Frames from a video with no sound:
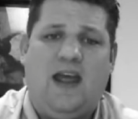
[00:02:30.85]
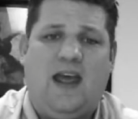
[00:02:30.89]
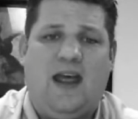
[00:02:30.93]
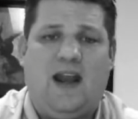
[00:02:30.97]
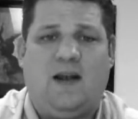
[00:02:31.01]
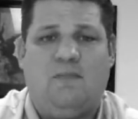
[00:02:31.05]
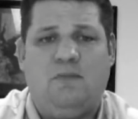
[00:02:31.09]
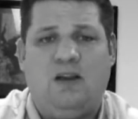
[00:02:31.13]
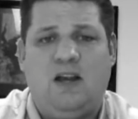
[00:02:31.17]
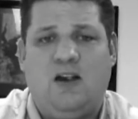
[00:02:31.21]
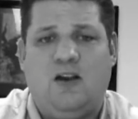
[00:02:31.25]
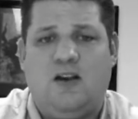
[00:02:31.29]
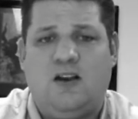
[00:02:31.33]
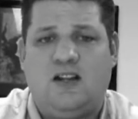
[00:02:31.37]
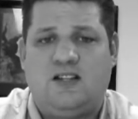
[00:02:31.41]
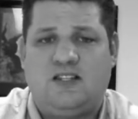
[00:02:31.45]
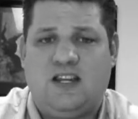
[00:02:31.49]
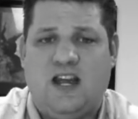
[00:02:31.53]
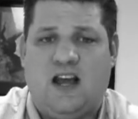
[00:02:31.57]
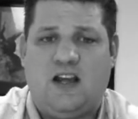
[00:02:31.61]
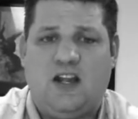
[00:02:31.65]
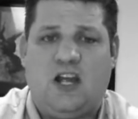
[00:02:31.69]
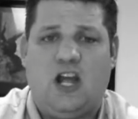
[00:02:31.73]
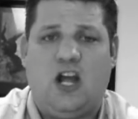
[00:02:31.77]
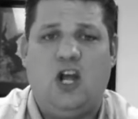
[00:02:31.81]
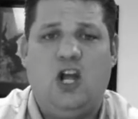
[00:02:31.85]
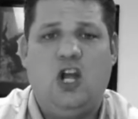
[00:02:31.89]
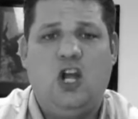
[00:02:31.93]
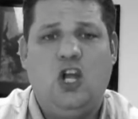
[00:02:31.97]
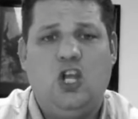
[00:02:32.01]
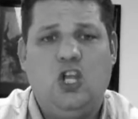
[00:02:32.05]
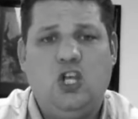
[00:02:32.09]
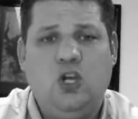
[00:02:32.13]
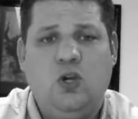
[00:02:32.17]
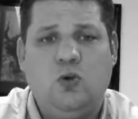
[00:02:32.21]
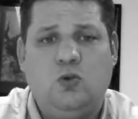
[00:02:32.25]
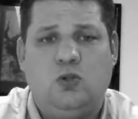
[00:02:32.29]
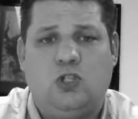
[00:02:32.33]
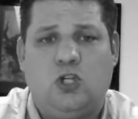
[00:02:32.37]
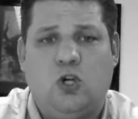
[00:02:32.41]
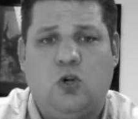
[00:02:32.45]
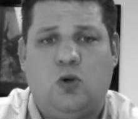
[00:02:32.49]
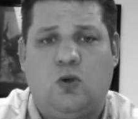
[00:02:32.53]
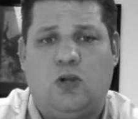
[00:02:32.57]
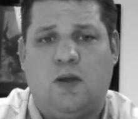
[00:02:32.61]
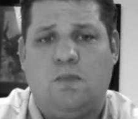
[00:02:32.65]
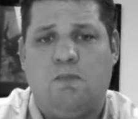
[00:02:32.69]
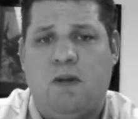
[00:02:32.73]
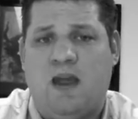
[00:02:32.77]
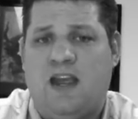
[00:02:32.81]
And I'm here to tell you, you
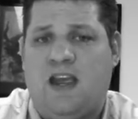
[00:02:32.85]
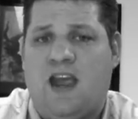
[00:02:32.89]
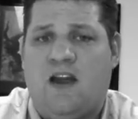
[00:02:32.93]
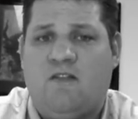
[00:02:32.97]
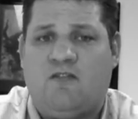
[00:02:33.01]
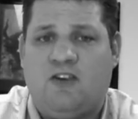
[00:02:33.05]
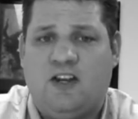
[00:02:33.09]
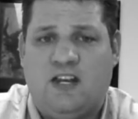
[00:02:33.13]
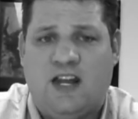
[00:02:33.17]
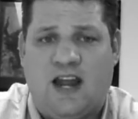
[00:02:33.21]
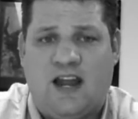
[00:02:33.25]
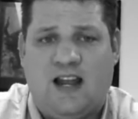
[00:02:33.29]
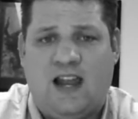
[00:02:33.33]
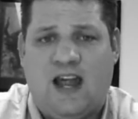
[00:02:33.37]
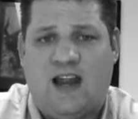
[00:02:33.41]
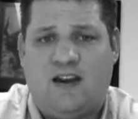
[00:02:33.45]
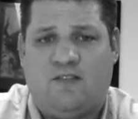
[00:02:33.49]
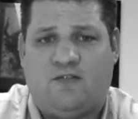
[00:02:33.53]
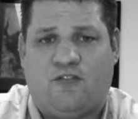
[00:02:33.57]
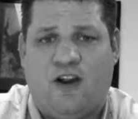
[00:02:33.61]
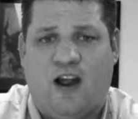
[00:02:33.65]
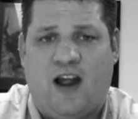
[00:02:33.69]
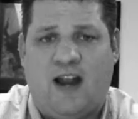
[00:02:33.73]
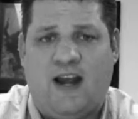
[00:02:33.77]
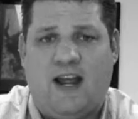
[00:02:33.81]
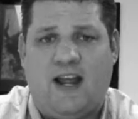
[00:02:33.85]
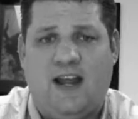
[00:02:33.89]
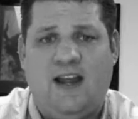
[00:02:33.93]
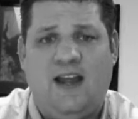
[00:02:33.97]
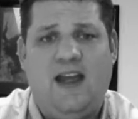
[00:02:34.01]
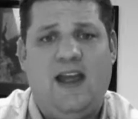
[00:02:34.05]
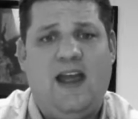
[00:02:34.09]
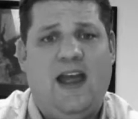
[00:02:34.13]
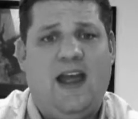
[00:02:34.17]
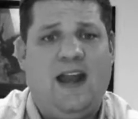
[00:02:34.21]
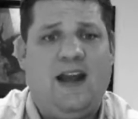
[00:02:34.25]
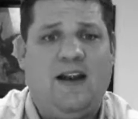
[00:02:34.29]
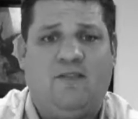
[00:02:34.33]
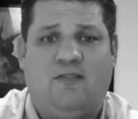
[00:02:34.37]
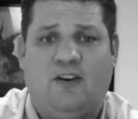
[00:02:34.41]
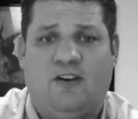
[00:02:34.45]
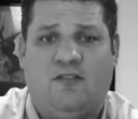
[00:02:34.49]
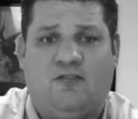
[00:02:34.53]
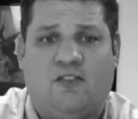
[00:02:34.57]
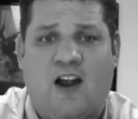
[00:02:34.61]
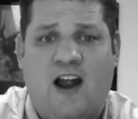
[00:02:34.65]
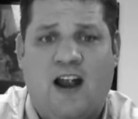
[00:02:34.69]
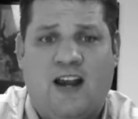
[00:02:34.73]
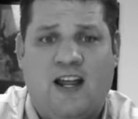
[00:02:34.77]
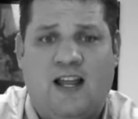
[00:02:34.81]
too can make every day like Friday and every
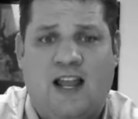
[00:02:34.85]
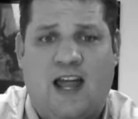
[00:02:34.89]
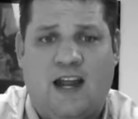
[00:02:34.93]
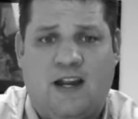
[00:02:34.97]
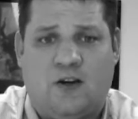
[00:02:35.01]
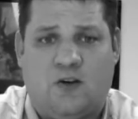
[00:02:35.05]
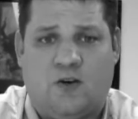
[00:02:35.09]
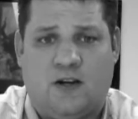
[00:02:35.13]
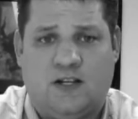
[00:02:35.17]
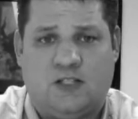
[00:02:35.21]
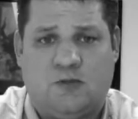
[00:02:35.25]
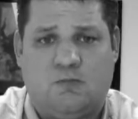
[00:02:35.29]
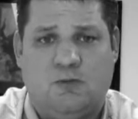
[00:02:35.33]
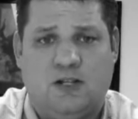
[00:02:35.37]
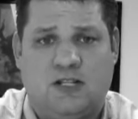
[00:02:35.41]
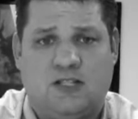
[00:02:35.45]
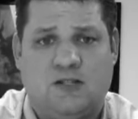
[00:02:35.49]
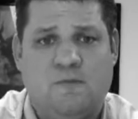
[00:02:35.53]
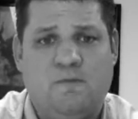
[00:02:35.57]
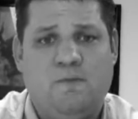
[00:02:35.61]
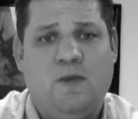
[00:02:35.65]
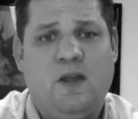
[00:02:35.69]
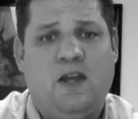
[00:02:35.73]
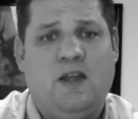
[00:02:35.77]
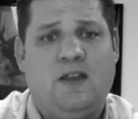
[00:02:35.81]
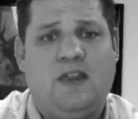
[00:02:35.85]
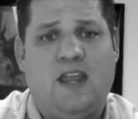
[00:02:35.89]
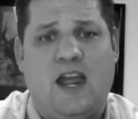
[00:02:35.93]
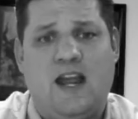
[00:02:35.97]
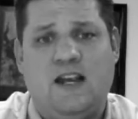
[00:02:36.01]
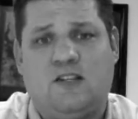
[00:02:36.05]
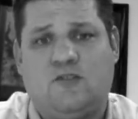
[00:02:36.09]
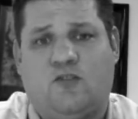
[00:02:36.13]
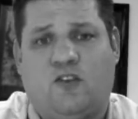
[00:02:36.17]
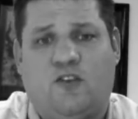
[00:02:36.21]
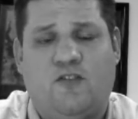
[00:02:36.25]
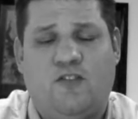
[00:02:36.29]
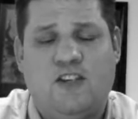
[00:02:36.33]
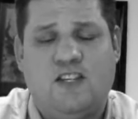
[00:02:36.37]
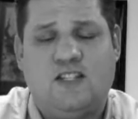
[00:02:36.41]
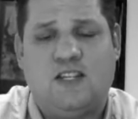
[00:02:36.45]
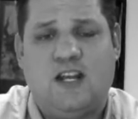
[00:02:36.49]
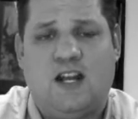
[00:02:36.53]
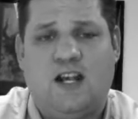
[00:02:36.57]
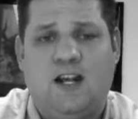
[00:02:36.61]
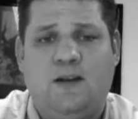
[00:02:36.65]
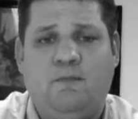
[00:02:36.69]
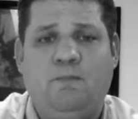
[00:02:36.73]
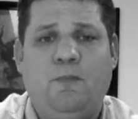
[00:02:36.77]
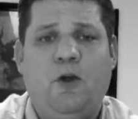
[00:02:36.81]
Friday like Christmas. Thanks for
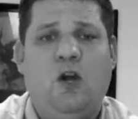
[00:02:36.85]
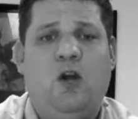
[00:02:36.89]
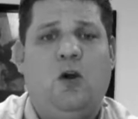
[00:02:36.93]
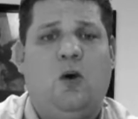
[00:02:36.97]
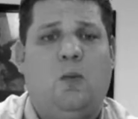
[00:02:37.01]
visiting.